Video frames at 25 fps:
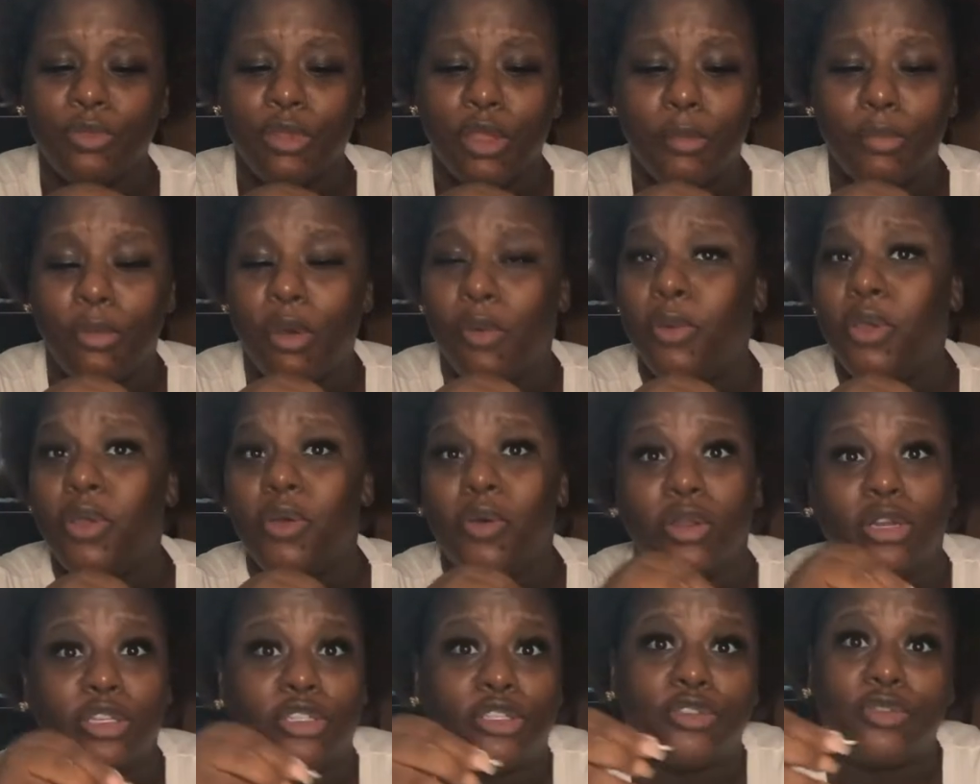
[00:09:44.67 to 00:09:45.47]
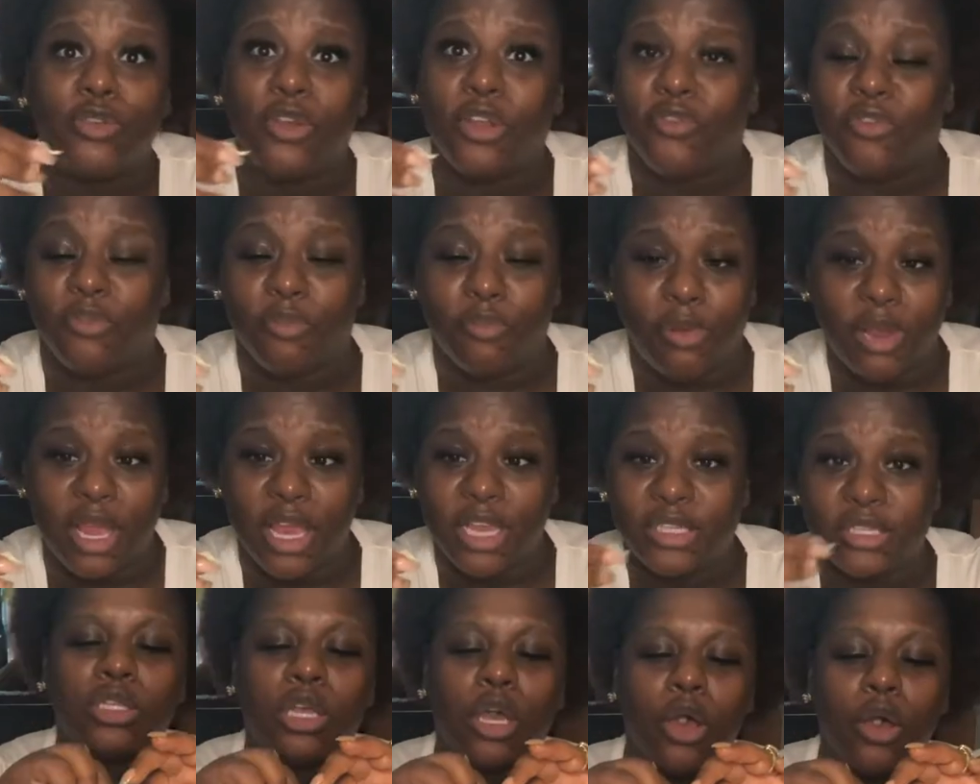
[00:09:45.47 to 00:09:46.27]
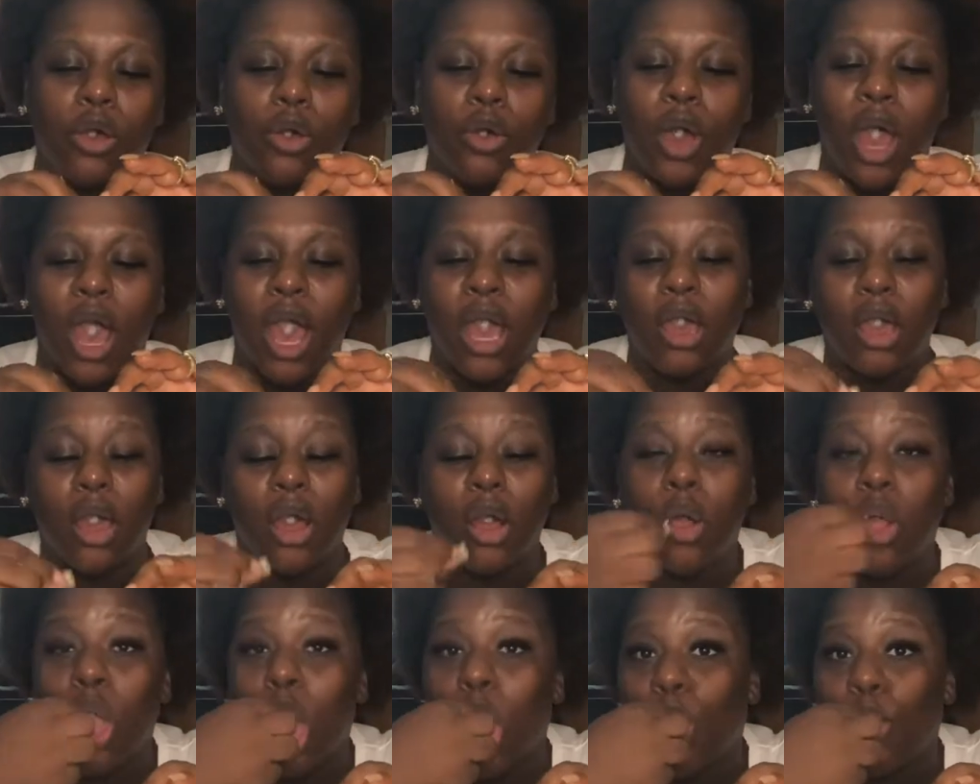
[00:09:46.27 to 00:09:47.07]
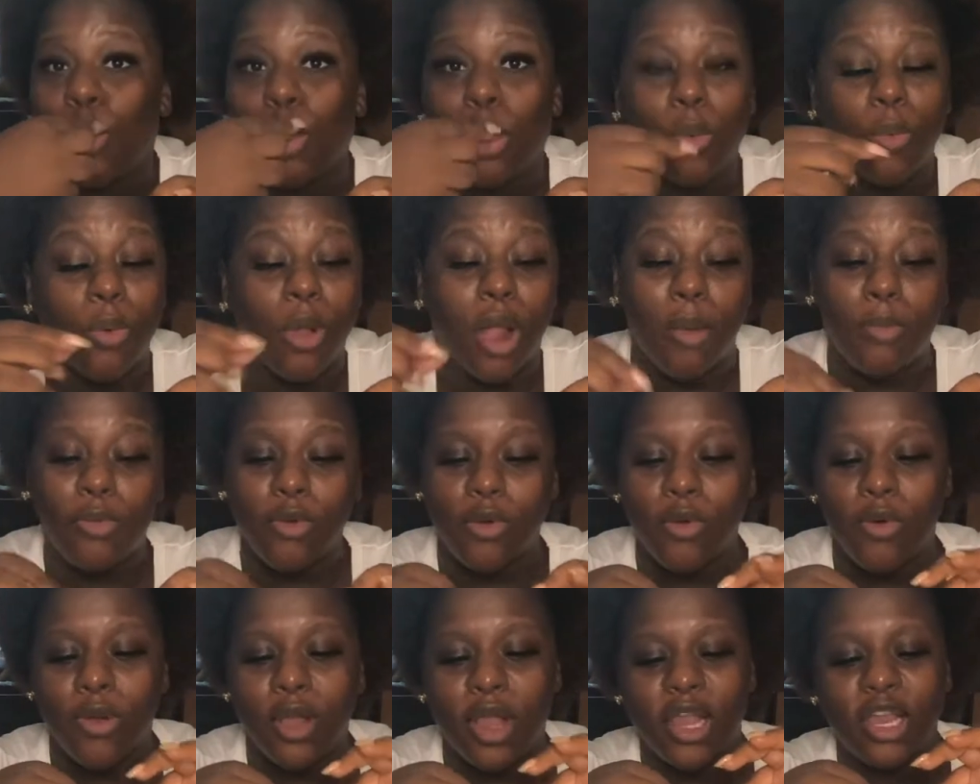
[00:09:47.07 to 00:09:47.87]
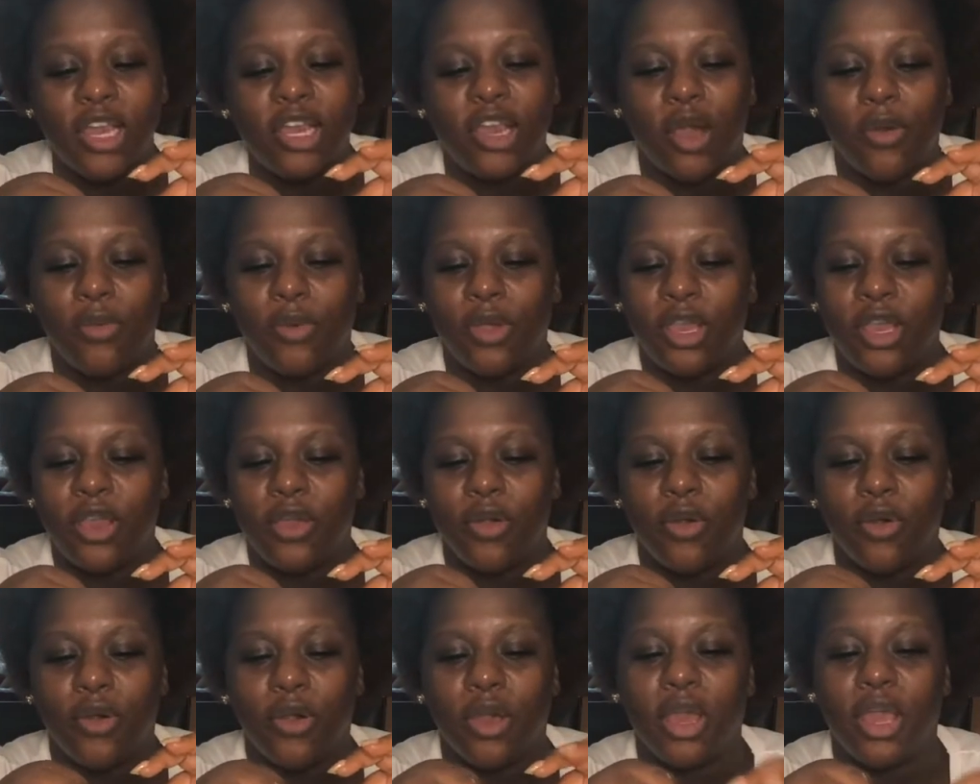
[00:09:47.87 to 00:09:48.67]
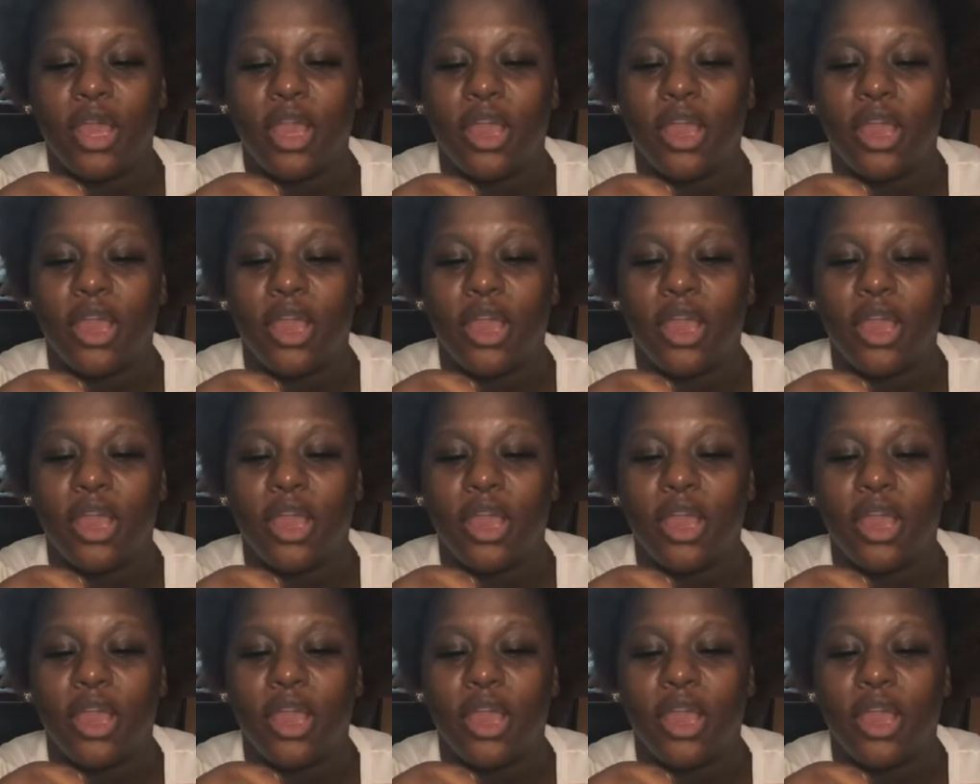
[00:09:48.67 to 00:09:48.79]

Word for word: But we going to two different places. So I go where I'm going, he go where he going,